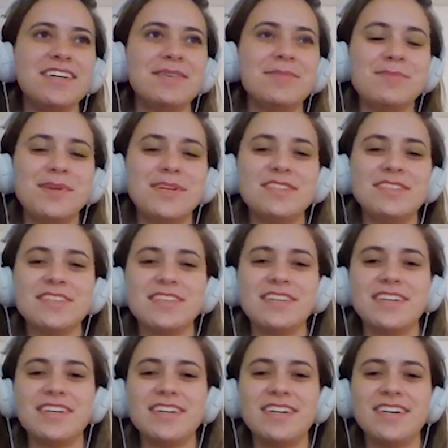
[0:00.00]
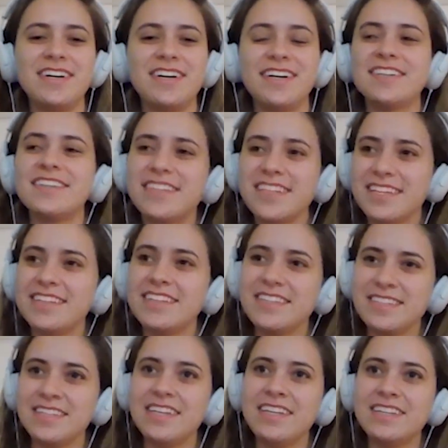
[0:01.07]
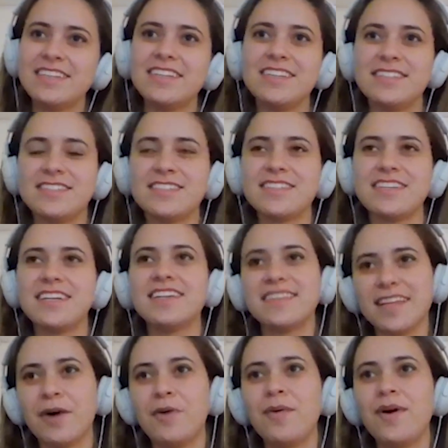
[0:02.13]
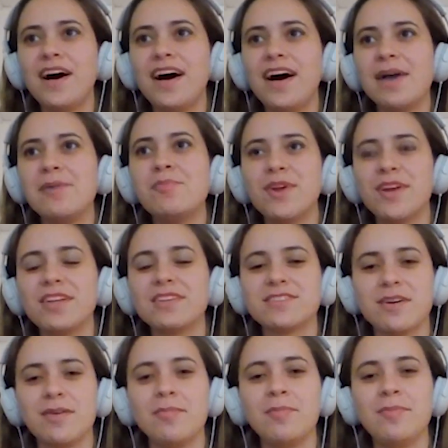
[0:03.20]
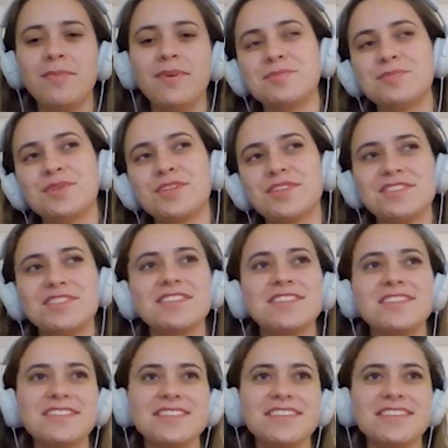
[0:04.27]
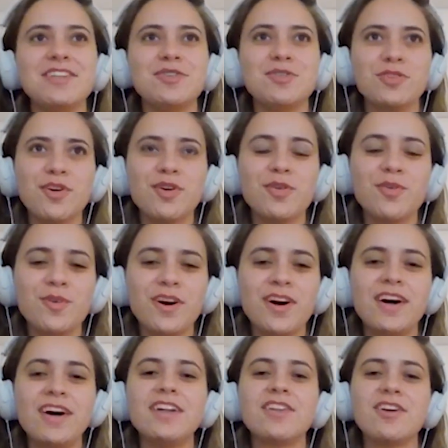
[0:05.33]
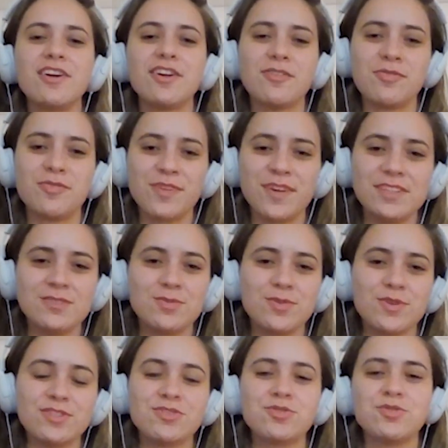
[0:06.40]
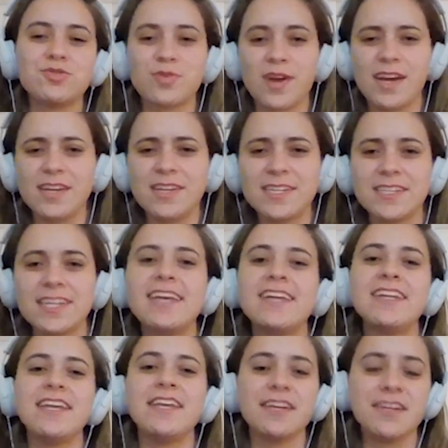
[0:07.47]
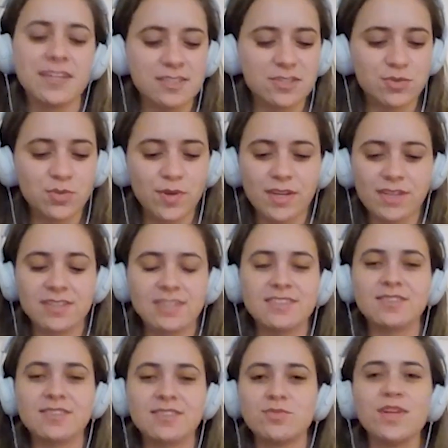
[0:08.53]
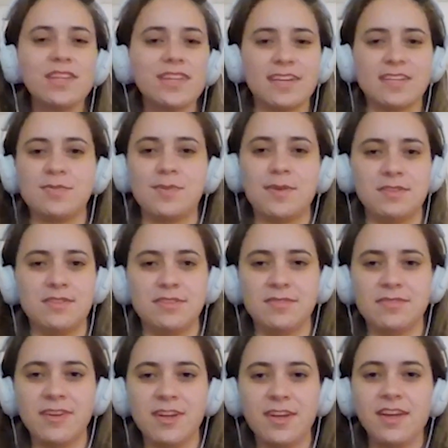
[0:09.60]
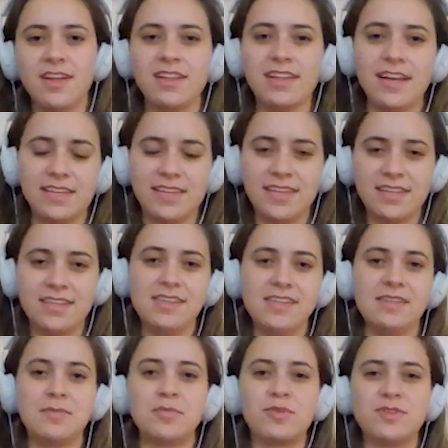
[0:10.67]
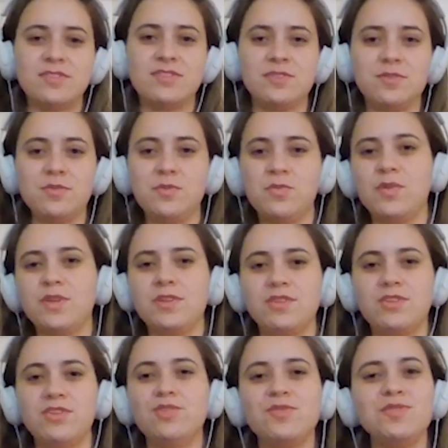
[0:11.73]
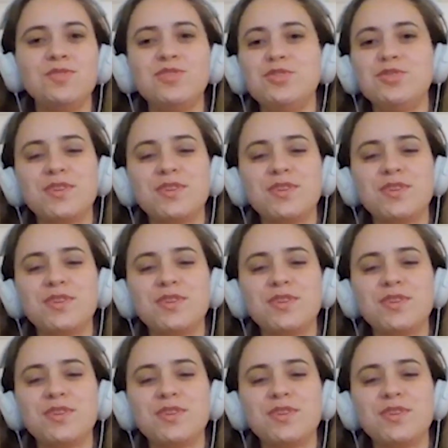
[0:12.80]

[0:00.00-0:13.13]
But in this, now I bring some, because then you know a lot of friends want to try it. And here in Sweden, it's really expensive. Like in Brazil, you